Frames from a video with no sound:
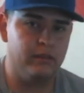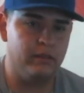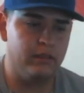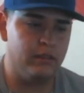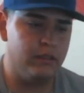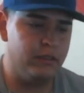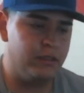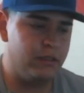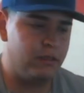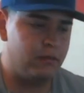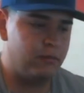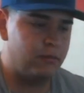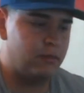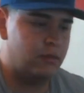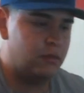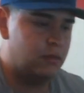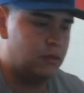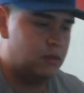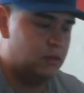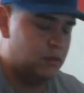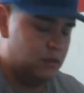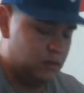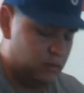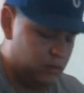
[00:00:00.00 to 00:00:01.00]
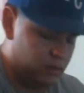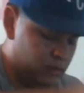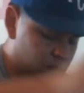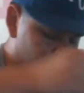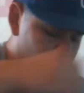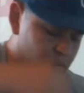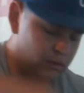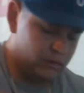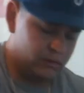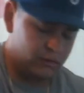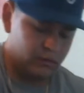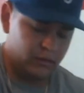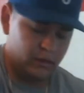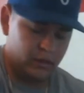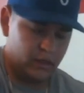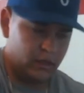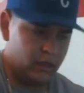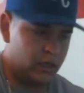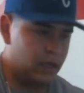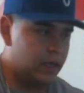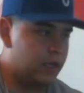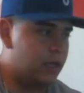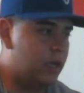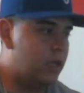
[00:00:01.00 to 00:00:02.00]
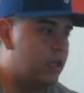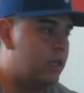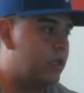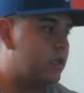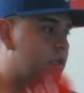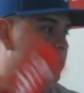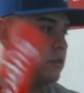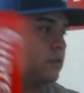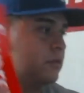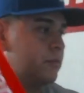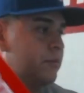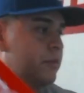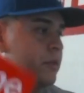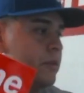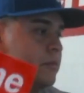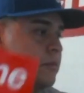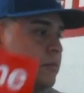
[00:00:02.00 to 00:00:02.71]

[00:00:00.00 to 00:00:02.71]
in here. But so I got like a Supreme